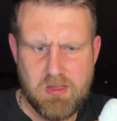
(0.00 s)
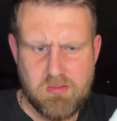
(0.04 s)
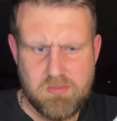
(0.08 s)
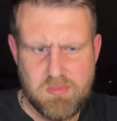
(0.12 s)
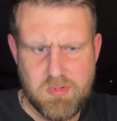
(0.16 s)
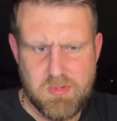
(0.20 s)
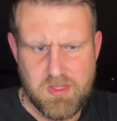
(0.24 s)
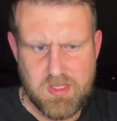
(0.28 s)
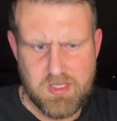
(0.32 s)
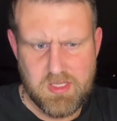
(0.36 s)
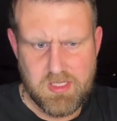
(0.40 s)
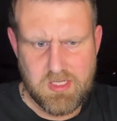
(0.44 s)

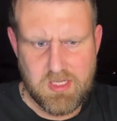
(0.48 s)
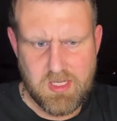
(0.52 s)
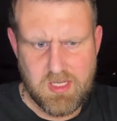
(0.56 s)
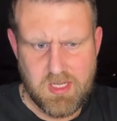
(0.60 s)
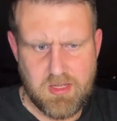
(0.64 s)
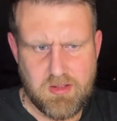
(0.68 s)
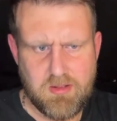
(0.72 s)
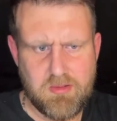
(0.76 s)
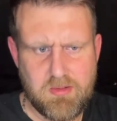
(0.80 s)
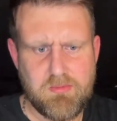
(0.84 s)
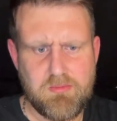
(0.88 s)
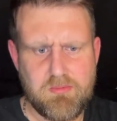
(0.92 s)
But
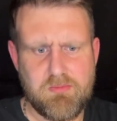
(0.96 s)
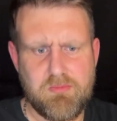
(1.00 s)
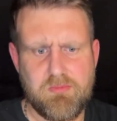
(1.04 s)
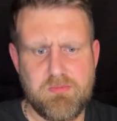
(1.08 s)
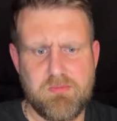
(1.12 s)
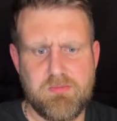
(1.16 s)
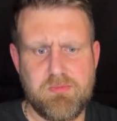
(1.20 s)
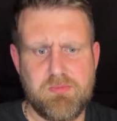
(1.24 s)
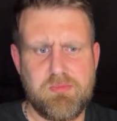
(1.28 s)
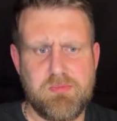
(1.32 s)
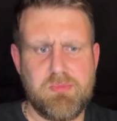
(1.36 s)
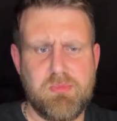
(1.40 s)
the
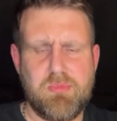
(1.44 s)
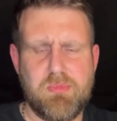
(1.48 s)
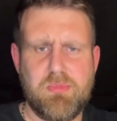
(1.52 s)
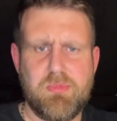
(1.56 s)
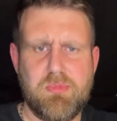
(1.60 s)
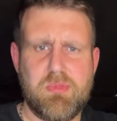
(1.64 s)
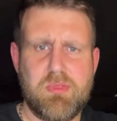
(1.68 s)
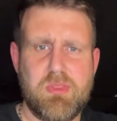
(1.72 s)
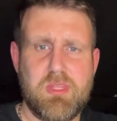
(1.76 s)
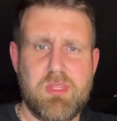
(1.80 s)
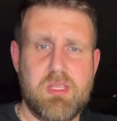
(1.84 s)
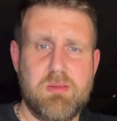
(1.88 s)

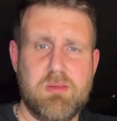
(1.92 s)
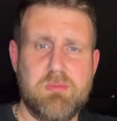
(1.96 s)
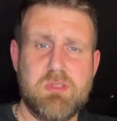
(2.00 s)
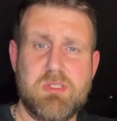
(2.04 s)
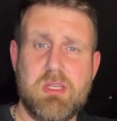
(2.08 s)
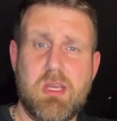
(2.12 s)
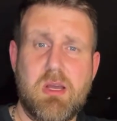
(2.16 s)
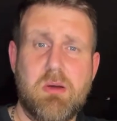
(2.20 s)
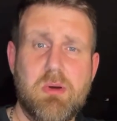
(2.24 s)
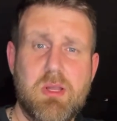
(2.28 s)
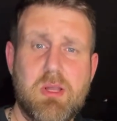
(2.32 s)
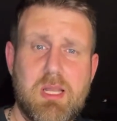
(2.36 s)

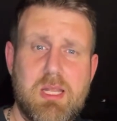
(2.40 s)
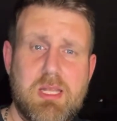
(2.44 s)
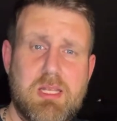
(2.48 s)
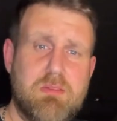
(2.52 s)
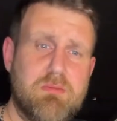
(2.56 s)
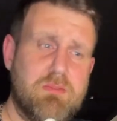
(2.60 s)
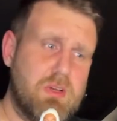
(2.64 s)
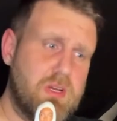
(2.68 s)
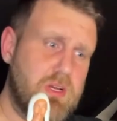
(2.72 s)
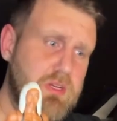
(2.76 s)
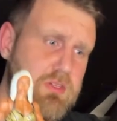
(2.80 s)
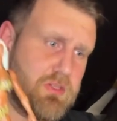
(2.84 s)
Mattel Elite
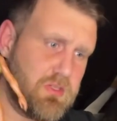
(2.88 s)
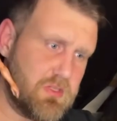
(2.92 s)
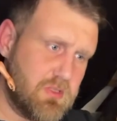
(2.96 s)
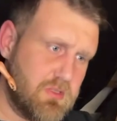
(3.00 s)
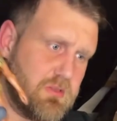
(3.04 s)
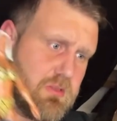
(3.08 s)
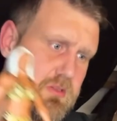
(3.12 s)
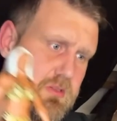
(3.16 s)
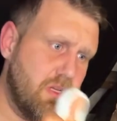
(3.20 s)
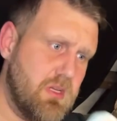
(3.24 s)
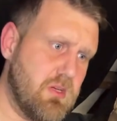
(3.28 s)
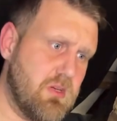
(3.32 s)

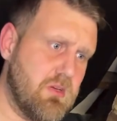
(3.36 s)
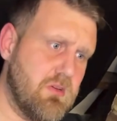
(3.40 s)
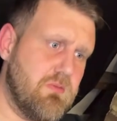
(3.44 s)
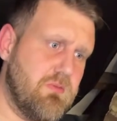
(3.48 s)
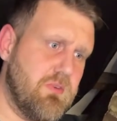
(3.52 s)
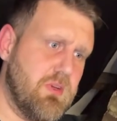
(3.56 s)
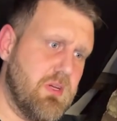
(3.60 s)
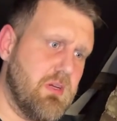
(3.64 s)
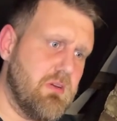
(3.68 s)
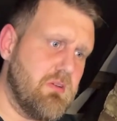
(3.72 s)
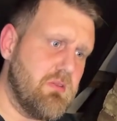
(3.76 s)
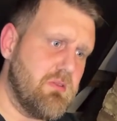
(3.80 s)
version's a good
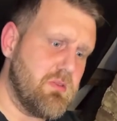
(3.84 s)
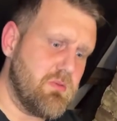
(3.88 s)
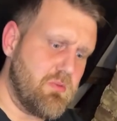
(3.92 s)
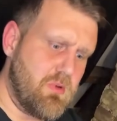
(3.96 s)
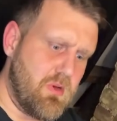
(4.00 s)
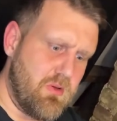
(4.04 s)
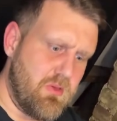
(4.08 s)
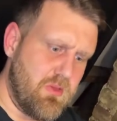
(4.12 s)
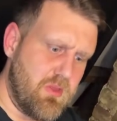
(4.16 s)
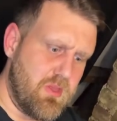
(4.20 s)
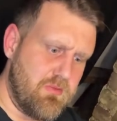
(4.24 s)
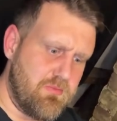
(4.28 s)
figure as
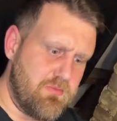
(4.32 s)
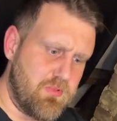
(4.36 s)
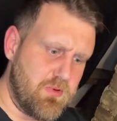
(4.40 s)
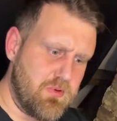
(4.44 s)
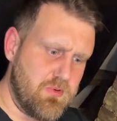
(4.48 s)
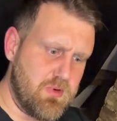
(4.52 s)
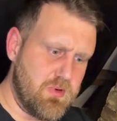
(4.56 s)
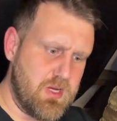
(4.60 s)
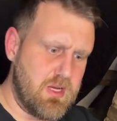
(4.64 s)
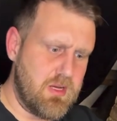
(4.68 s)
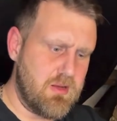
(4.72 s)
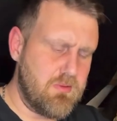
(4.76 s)
well that they
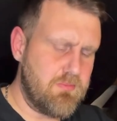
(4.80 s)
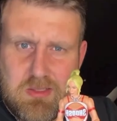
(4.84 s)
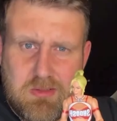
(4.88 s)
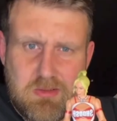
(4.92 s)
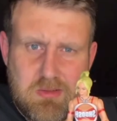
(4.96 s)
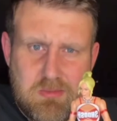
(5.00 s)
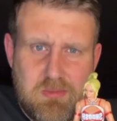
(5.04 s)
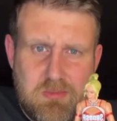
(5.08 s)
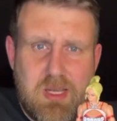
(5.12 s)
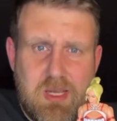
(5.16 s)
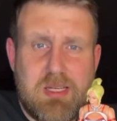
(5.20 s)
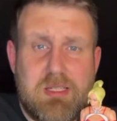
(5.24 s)
brought out.
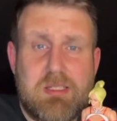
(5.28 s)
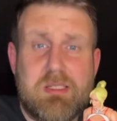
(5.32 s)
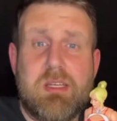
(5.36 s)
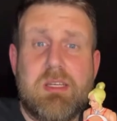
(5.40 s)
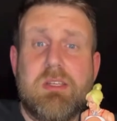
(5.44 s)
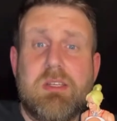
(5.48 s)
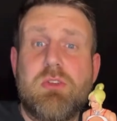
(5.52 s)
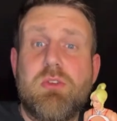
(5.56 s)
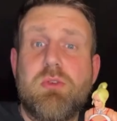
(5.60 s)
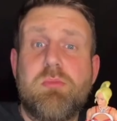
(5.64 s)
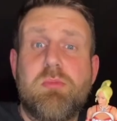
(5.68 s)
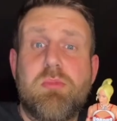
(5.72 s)

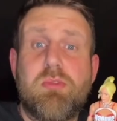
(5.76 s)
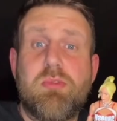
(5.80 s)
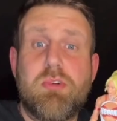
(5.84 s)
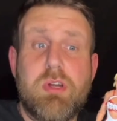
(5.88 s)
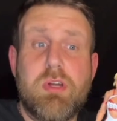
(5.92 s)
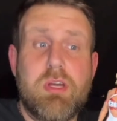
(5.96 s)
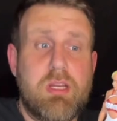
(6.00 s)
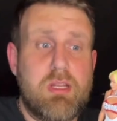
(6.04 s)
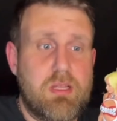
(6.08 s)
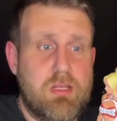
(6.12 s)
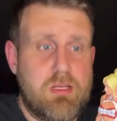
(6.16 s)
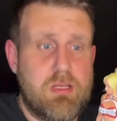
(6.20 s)
Maxine
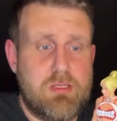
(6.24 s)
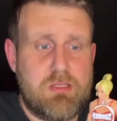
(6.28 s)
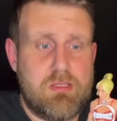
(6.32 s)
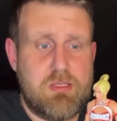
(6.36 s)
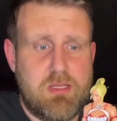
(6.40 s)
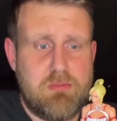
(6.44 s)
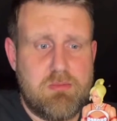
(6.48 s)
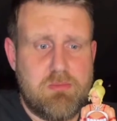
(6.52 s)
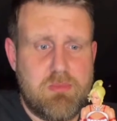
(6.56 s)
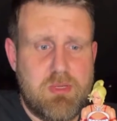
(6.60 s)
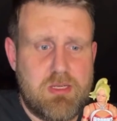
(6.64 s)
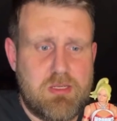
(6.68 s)
Dupree, that's
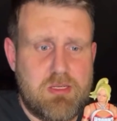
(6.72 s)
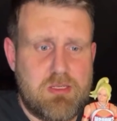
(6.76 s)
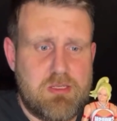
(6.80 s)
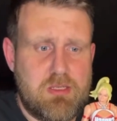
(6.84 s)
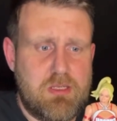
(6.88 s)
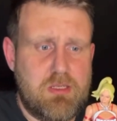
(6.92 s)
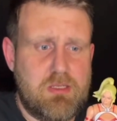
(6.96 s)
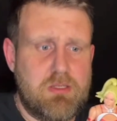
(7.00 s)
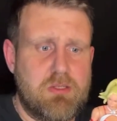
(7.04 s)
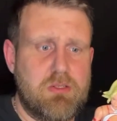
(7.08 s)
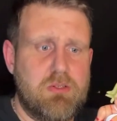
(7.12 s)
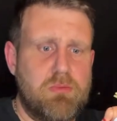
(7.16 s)
it,
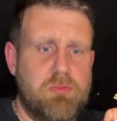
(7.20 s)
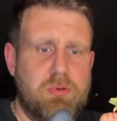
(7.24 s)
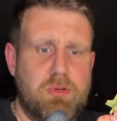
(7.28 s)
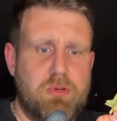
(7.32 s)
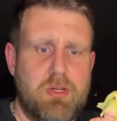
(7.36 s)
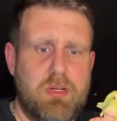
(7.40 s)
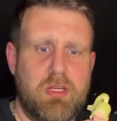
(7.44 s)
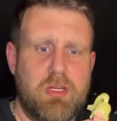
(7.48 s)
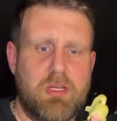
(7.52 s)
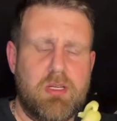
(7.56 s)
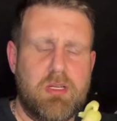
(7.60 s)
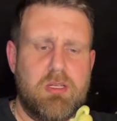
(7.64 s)
Maxine
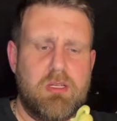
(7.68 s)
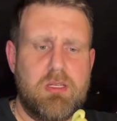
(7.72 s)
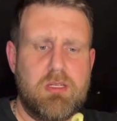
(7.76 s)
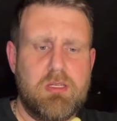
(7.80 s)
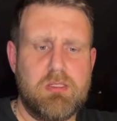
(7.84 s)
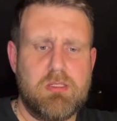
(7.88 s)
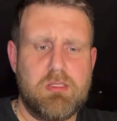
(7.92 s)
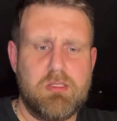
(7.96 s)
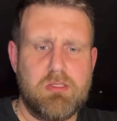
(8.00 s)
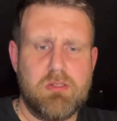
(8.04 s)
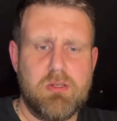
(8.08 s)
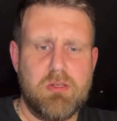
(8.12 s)
Dupree.
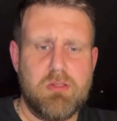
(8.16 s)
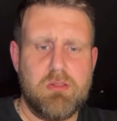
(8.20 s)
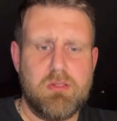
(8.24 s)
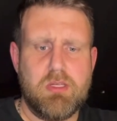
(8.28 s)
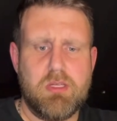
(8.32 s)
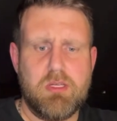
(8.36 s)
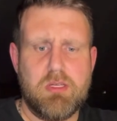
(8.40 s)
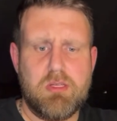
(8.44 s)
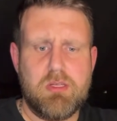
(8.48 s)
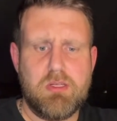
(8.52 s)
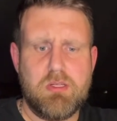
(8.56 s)
She's got the